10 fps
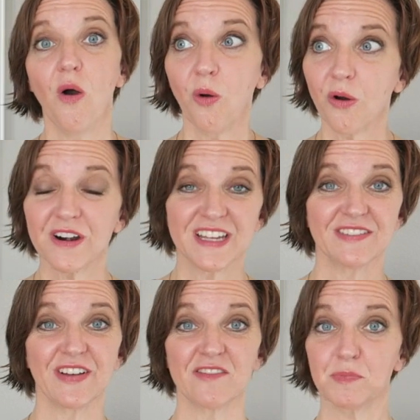or
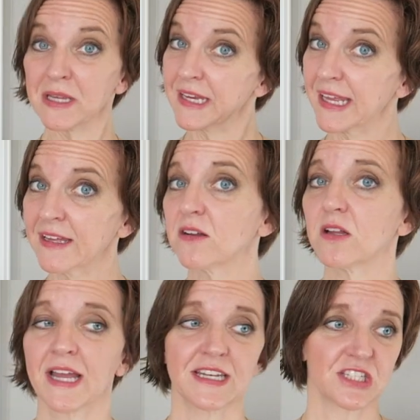if I've been
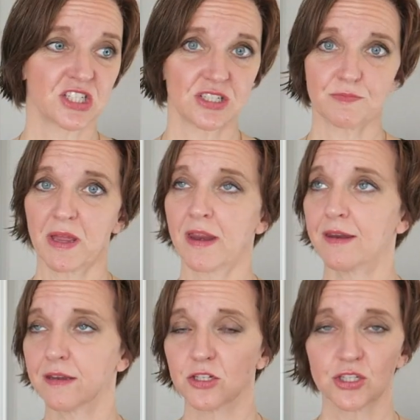ill and it's just been